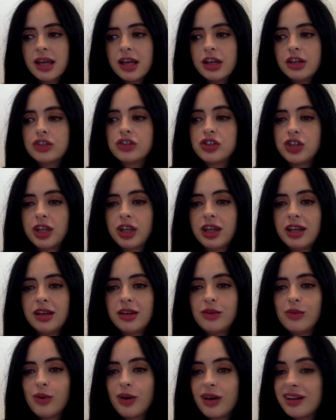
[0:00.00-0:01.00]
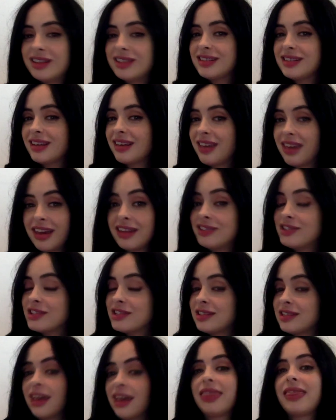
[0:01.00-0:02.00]
she was a kid just
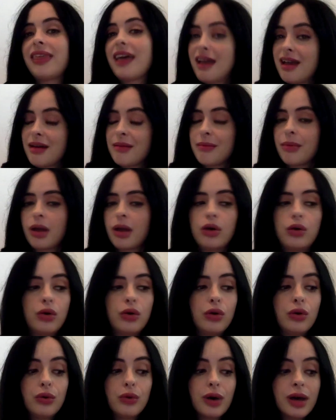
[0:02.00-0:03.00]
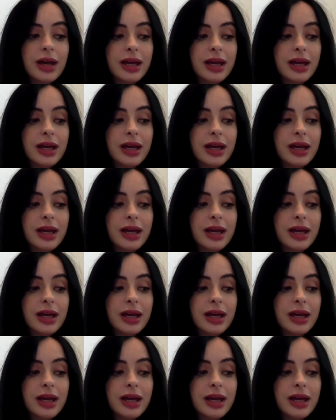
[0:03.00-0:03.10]
like them who,